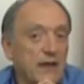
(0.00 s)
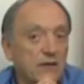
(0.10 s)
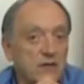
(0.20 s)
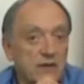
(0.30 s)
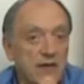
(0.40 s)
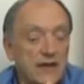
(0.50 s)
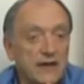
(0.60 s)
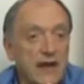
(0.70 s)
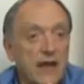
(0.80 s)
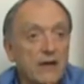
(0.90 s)
That you could edit
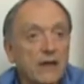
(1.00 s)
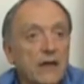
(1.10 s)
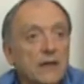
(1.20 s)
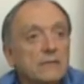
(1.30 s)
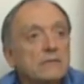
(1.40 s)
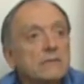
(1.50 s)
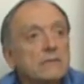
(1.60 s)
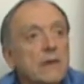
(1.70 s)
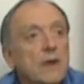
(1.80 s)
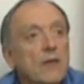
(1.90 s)
it out.
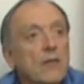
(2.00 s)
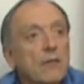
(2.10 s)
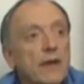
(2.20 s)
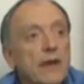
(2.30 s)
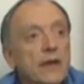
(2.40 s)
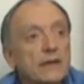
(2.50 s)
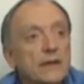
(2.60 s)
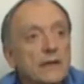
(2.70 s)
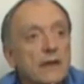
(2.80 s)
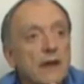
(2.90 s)
But at
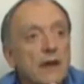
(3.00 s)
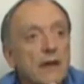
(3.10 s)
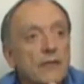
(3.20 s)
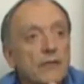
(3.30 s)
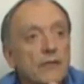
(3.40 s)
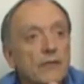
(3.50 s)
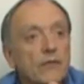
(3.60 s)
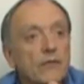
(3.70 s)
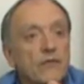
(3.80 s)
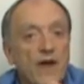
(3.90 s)
the
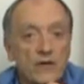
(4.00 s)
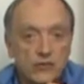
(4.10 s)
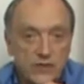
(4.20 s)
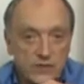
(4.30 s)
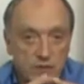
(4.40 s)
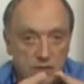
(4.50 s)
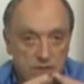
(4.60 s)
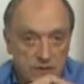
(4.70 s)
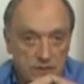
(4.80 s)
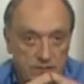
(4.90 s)
final dress
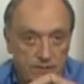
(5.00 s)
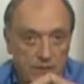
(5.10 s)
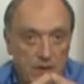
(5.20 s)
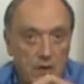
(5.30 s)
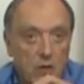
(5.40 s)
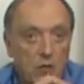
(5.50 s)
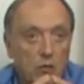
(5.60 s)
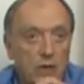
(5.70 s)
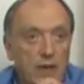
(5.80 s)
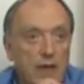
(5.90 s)
rehearsal,
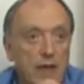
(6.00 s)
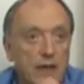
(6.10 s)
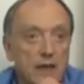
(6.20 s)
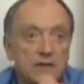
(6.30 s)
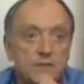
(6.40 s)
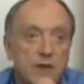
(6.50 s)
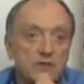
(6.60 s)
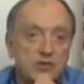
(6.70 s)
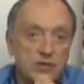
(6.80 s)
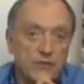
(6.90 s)
we had a
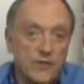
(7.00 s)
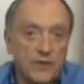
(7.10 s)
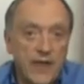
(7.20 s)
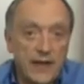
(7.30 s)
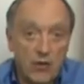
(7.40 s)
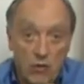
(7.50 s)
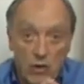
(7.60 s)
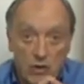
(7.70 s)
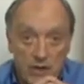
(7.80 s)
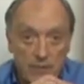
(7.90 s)
sponsorship from Getty
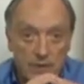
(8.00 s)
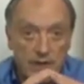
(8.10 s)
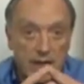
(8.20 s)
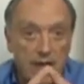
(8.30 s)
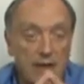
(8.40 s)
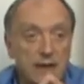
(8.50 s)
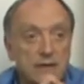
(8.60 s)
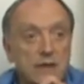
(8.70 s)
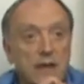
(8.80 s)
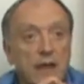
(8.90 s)
Oil Company,
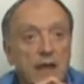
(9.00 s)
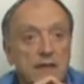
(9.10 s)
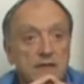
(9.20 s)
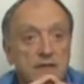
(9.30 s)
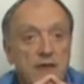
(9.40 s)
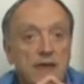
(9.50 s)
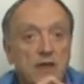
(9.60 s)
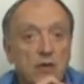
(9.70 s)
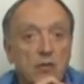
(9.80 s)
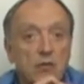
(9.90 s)
and as a
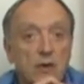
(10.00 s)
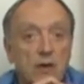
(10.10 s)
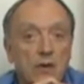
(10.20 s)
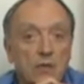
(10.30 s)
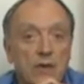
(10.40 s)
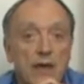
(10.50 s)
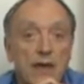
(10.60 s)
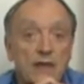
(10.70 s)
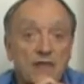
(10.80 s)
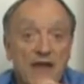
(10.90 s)
thank you, we
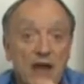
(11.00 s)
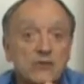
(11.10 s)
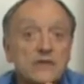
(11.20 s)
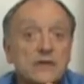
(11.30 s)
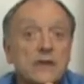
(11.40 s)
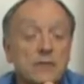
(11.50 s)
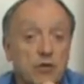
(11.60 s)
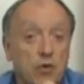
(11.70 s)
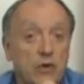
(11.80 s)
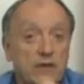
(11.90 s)
had 1,000
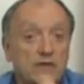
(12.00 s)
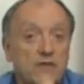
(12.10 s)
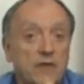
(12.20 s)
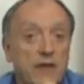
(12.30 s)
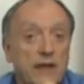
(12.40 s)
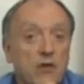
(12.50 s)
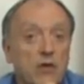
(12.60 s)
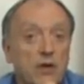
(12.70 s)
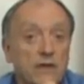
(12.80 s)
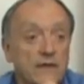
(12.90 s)
employees from Getty
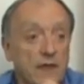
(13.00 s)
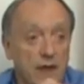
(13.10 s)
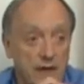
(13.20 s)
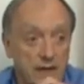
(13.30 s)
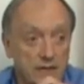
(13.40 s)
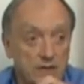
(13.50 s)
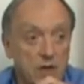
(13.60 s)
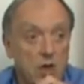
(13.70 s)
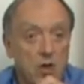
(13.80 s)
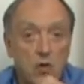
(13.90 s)
Oil in the audience
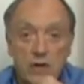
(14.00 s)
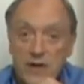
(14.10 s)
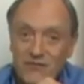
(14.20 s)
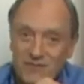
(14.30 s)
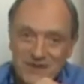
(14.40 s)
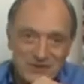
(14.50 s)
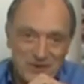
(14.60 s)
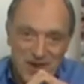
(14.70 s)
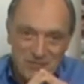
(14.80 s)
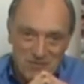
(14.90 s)
who had never been to
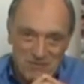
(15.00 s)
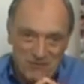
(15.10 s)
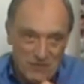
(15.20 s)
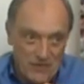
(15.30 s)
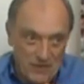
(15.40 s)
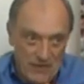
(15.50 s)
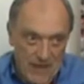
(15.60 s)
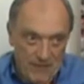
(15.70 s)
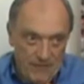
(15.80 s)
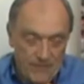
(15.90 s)
an opera before in their
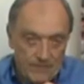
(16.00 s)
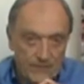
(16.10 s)
life.